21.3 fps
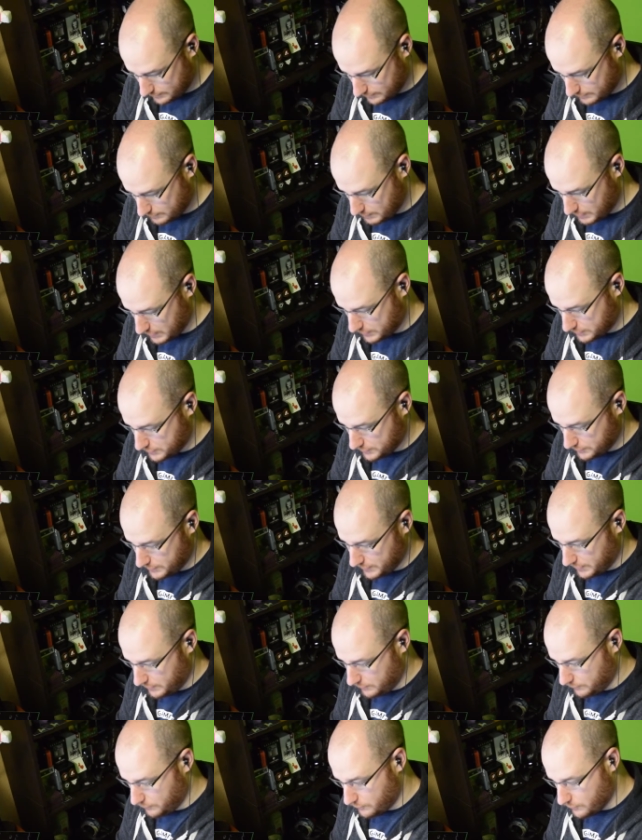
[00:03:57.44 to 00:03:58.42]
make sure that
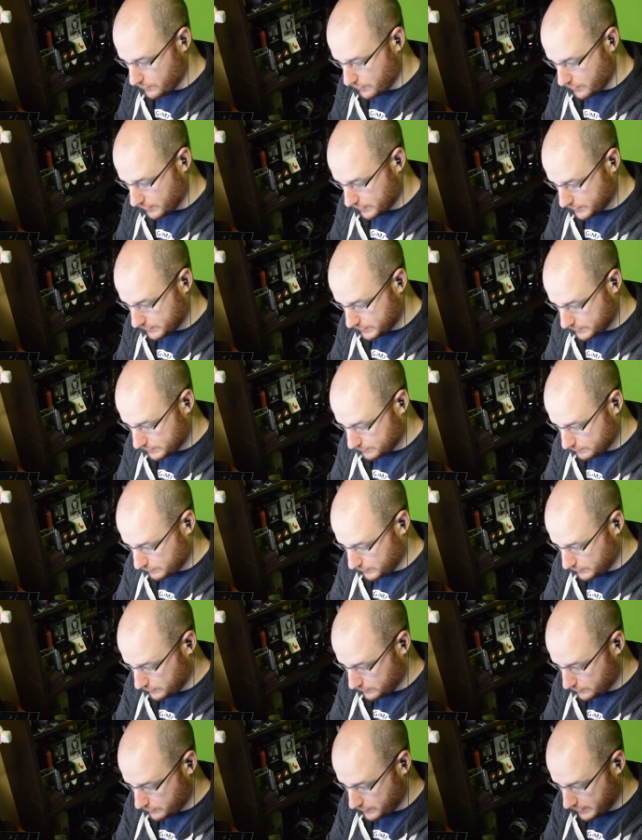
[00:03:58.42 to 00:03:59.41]
it works
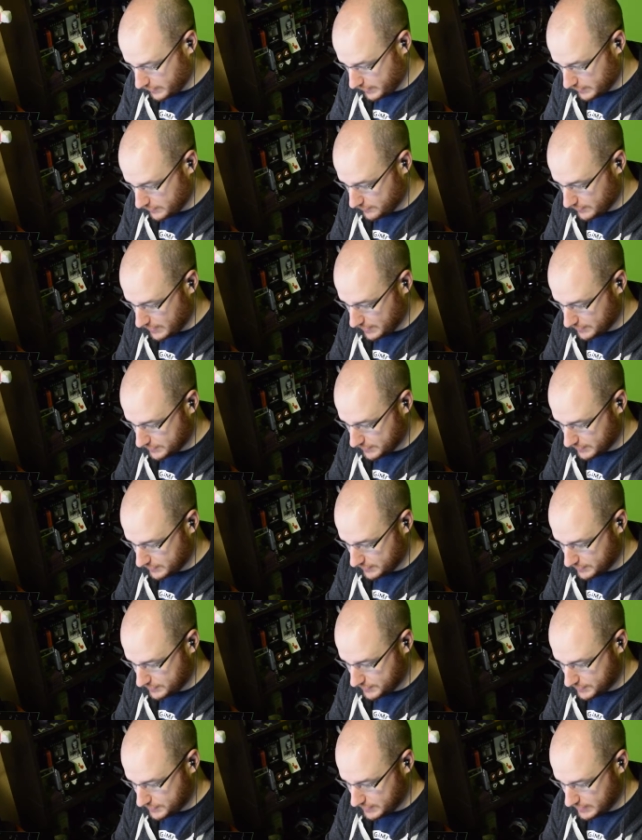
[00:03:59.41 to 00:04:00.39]
real quick. And you guys can
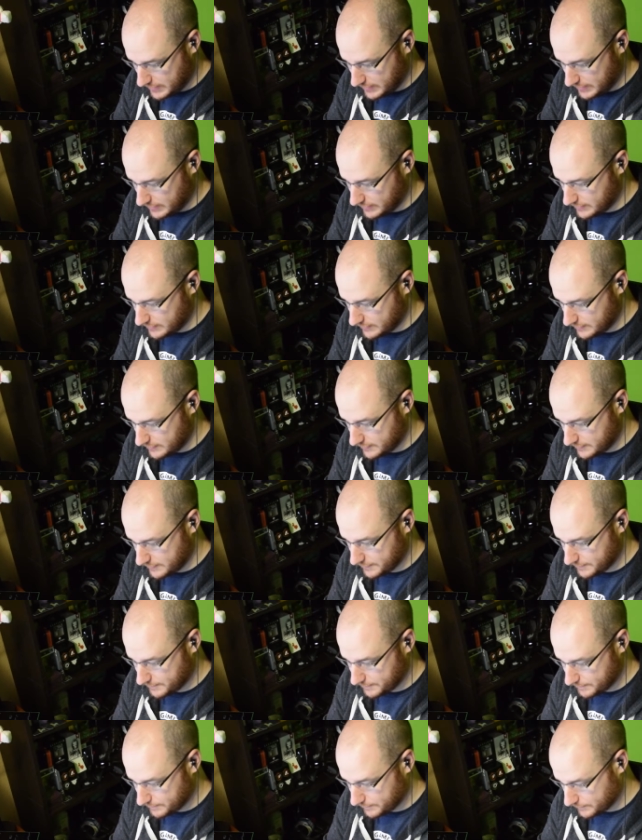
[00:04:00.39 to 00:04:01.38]
see
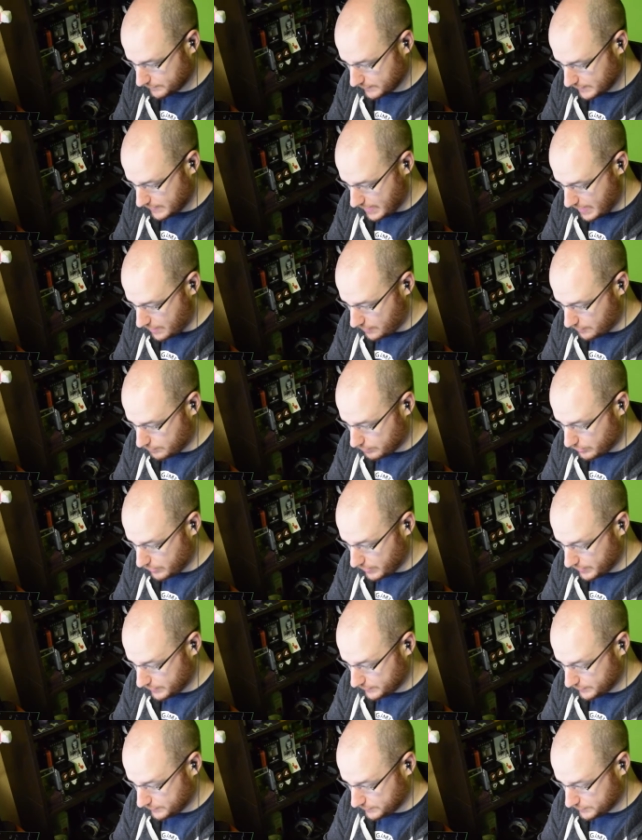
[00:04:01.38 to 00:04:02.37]
how
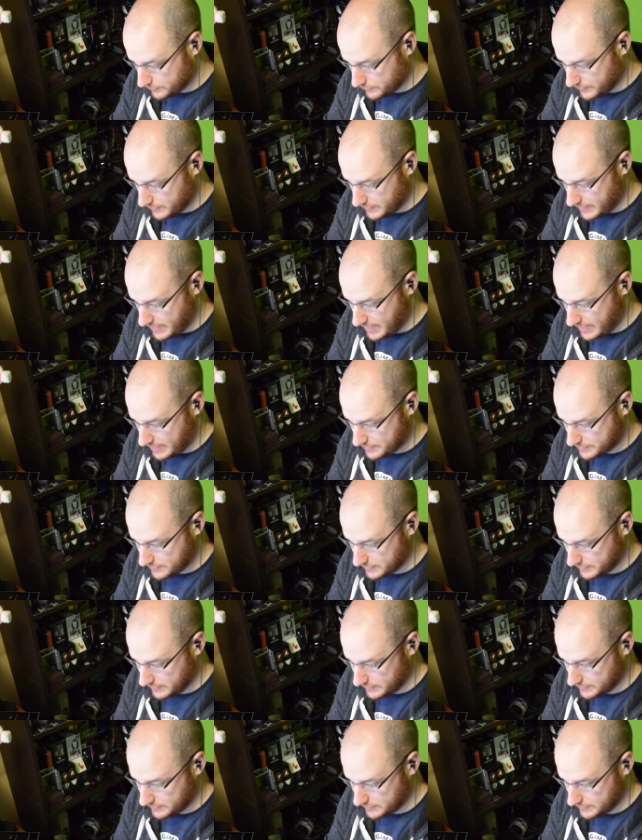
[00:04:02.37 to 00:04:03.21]
bright the screen actually